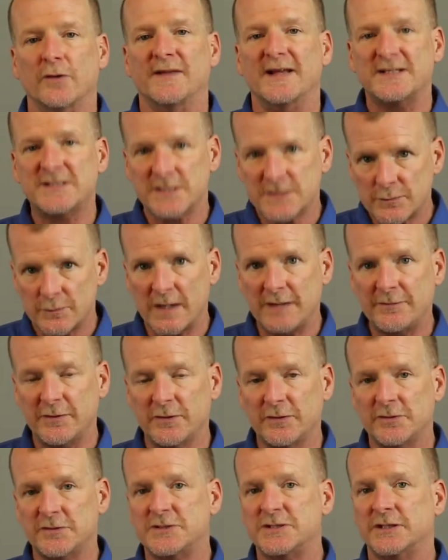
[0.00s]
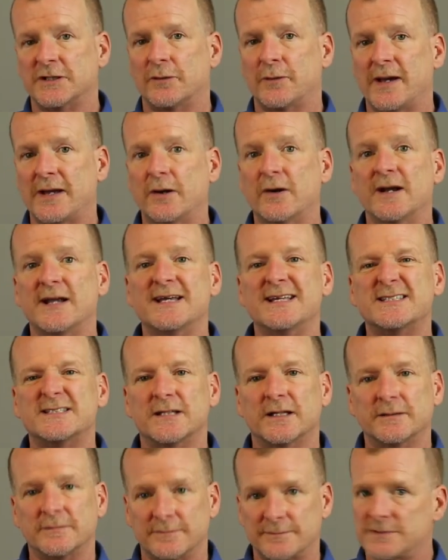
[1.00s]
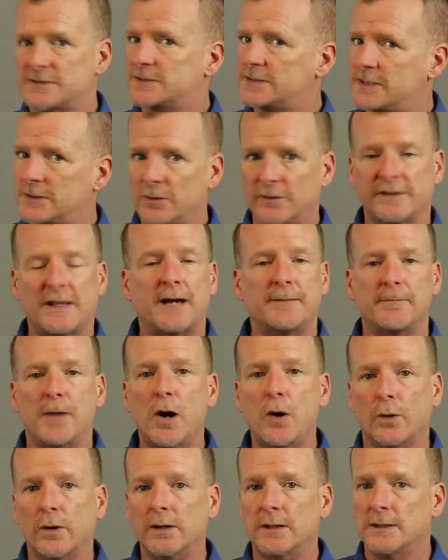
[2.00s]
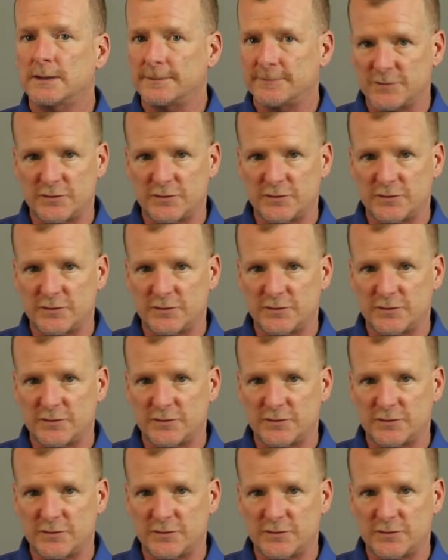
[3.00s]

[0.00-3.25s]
That's his revenue generator, is that sitting on that mower,